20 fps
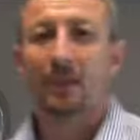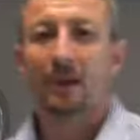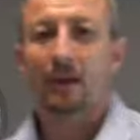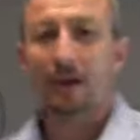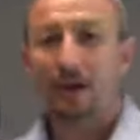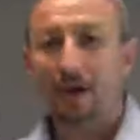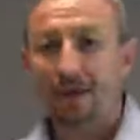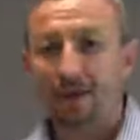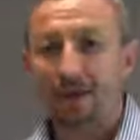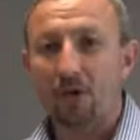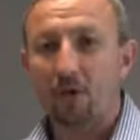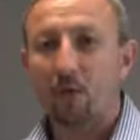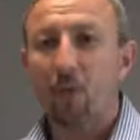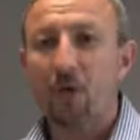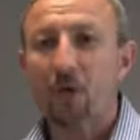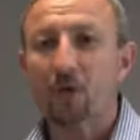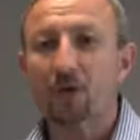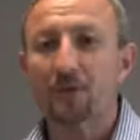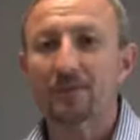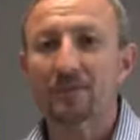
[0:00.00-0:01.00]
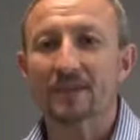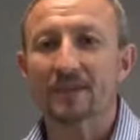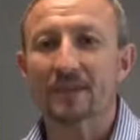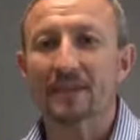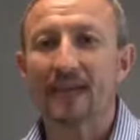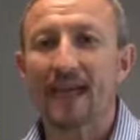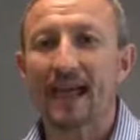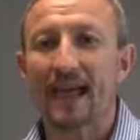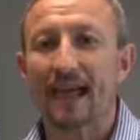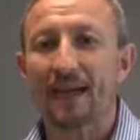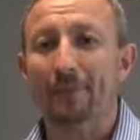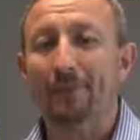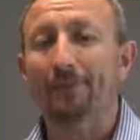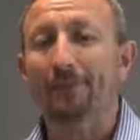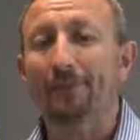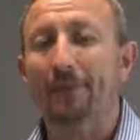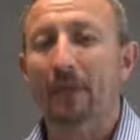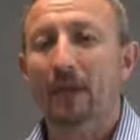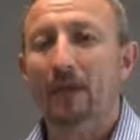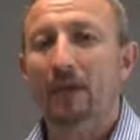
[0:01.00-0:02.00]
Hi there and welcome to the lab.
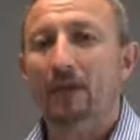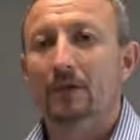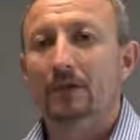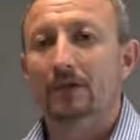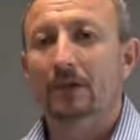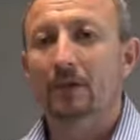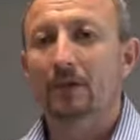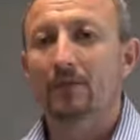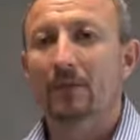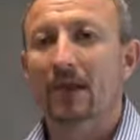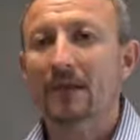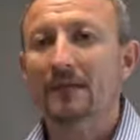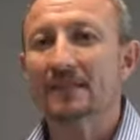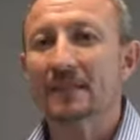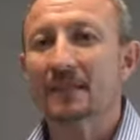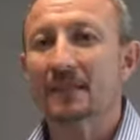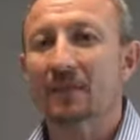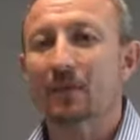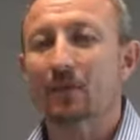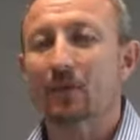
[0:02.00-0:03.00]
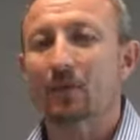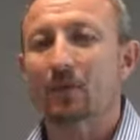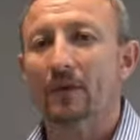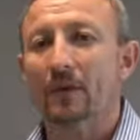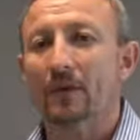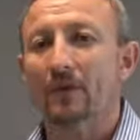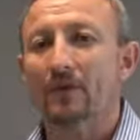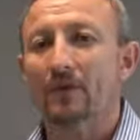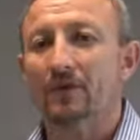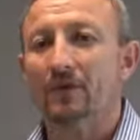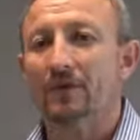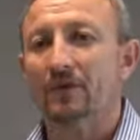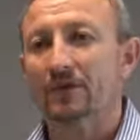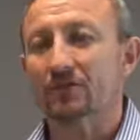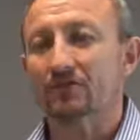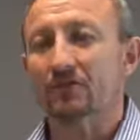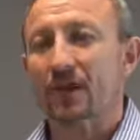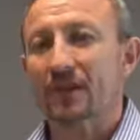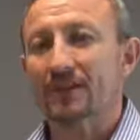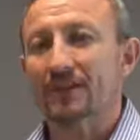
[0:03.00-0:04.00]
So basically what we're going to do
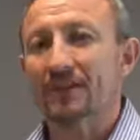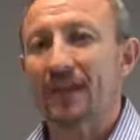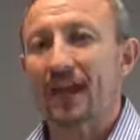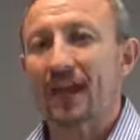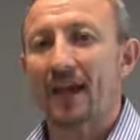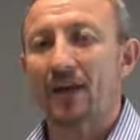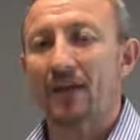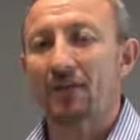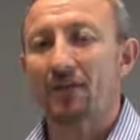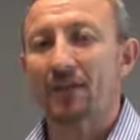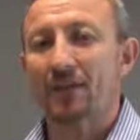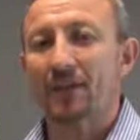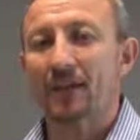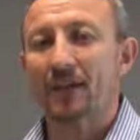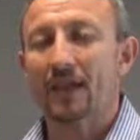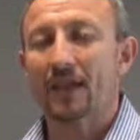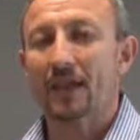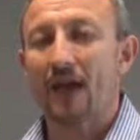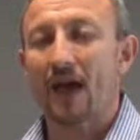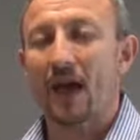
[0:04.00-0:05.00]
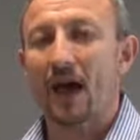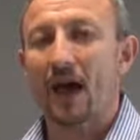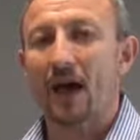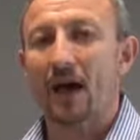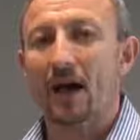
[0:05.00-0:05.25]
is run down the